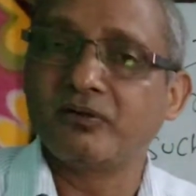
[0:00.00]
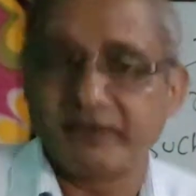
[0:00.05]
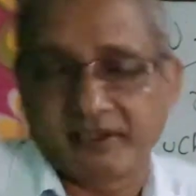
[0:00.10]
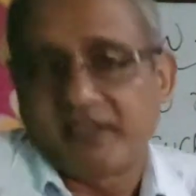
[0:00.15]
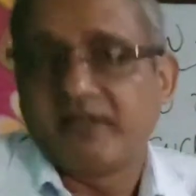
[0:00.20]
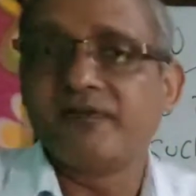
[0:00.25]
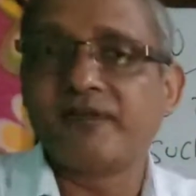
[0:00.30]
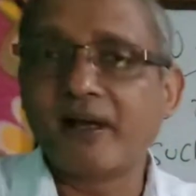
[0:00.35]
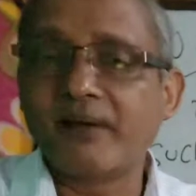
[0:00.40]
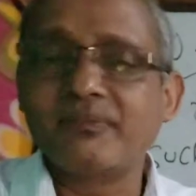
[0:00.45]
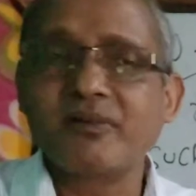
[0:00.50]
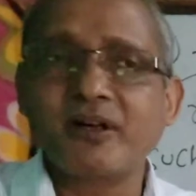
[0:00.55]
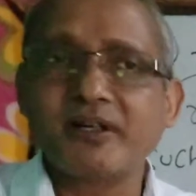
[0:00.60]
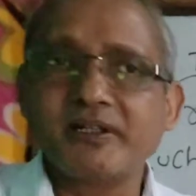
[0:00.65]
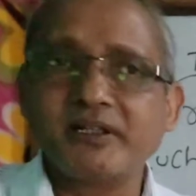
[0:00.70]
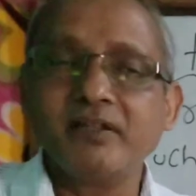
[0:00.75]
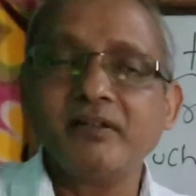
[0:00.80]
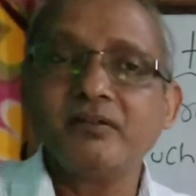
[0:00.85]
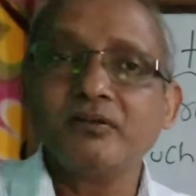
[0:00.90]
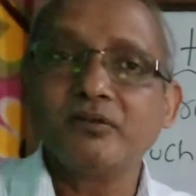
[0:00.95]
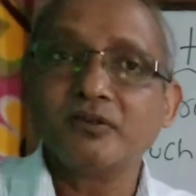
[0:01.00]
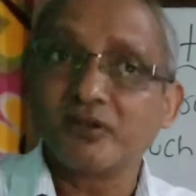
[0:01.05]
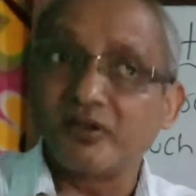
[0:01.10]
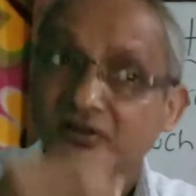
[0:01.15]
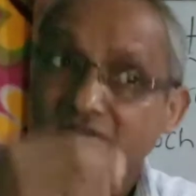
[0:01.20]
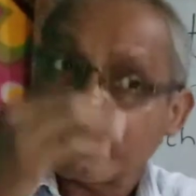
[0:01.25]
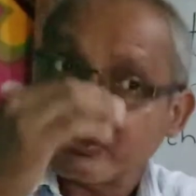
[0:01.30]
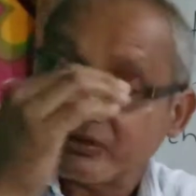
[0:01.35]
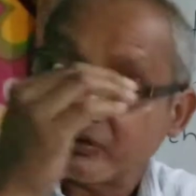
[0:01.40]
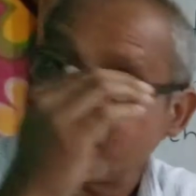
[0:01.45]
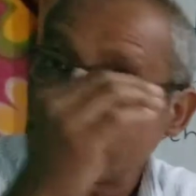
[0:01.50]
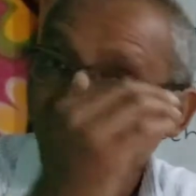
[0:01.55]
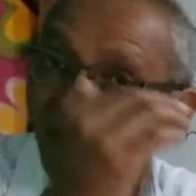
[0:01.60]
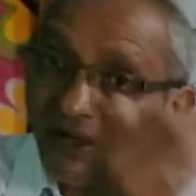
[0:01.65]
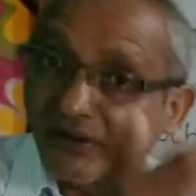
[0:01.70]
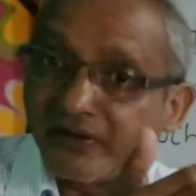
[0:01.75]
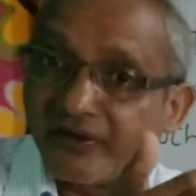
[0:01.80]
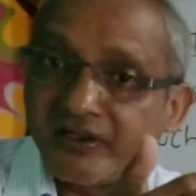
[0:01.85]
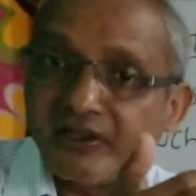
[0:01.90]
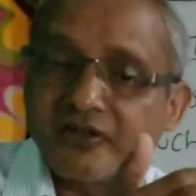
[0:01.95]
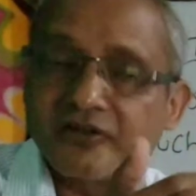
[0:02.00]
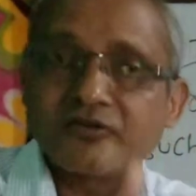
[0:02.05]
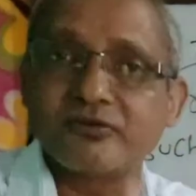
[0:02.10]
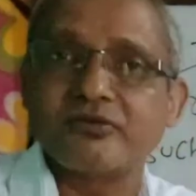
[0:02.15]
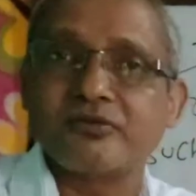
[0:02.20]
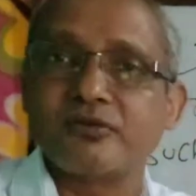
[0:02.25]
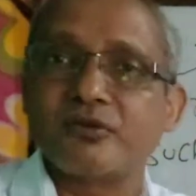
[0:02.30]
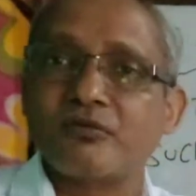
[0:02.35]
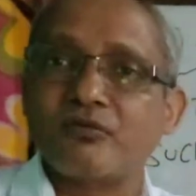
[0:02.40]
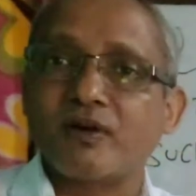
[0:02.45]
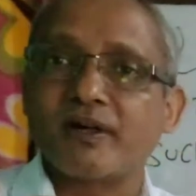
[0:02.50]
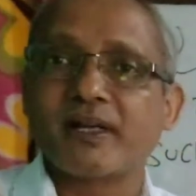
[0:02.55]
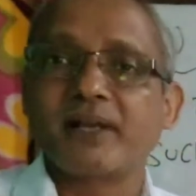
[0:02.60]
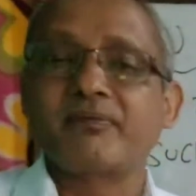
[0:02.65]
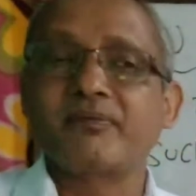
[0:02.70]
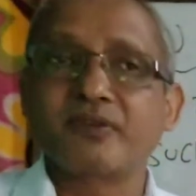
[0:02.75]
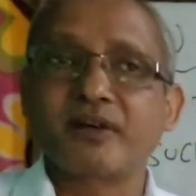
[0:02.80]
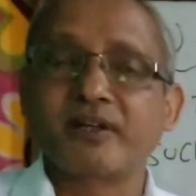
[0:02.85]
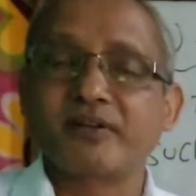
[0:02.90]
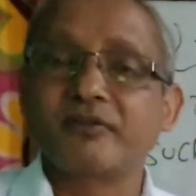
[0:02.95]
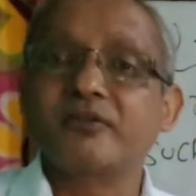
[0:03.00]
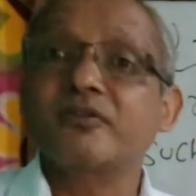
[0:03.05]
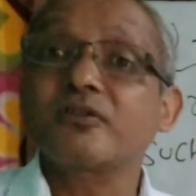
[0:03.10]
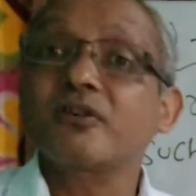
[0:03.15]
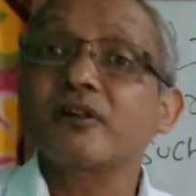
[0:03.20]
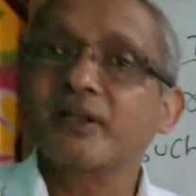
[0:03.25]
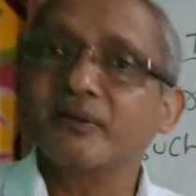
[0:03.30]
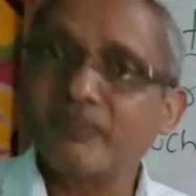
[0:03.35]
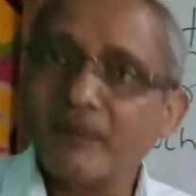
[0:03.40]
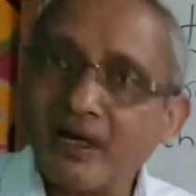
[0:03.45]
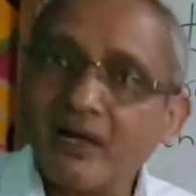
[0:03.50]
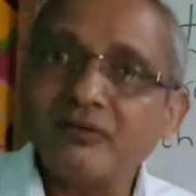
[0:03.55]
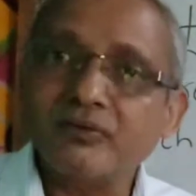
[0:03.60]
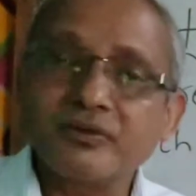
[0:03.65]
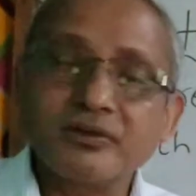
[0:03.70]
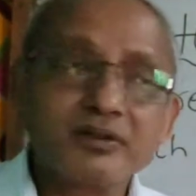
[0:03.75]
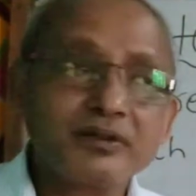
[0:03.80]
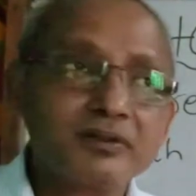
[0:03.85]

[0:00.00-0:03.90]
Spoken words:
Okay, if I'm writing, my reader should know what I'm trying to talk about.